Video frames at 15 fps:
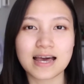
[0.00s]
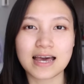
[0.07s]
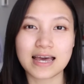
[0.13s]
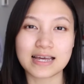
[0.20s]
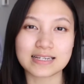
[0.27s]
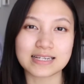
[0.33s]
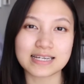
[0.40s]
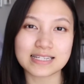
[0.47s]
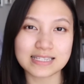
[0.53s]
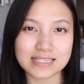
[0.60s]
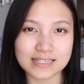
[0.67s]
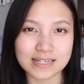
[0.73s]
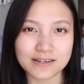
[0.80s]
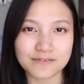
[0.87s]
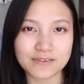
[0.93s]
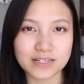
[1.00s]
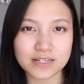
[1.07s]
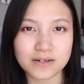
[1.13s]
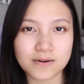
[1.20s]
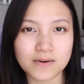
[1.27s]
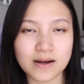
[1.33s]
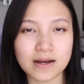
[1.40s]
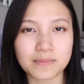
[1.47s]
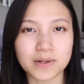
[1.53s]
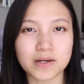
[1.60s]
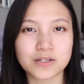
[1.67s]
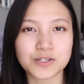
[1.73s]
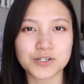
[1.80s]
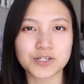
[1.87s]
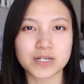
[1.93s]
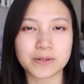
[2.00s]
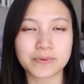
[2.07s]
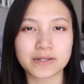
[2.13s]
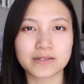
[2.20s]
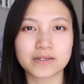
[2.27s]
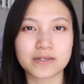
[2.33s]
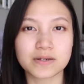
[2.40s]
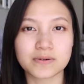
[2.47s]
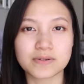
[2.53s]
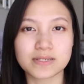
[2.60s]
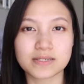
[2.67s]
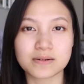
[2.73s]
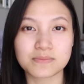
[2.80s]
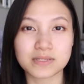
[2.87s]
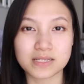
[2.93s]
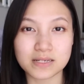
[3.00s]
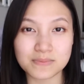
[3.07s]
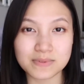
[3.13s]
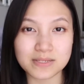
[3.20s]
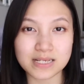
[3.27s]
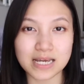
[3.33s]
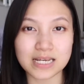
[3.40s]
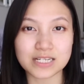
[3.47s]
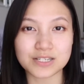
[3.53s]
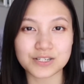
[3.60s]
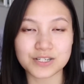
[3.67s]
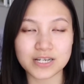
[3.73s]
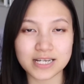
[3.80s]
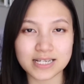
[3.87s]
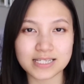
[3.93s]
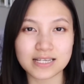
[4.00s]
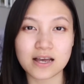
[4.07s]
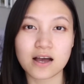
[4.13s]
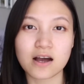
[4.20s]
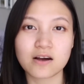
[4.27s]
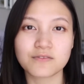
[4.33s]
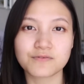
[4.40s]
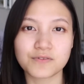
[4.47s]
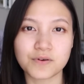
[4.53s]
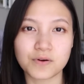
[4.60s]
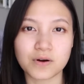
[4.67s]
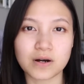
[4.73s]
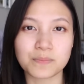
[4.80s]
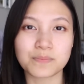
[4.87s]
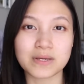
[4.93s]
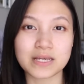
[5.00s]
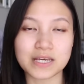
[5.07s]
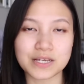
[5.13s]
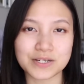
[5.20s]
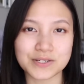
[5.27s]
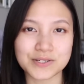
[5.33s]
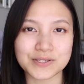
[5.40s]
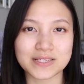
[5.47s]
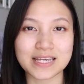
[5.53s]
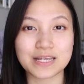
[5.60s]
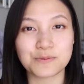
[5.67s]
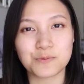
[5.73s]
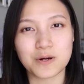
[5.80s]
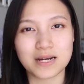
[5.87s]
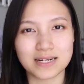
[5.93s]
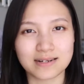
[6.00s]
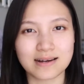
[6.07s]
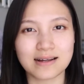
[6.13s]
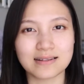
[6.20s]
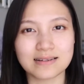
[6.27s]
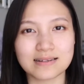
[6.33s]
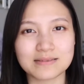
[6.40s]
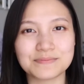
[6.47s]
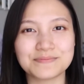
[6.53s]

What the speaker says: and in today's video I'm going to share with you some tips and tricks for beginners in watercolor.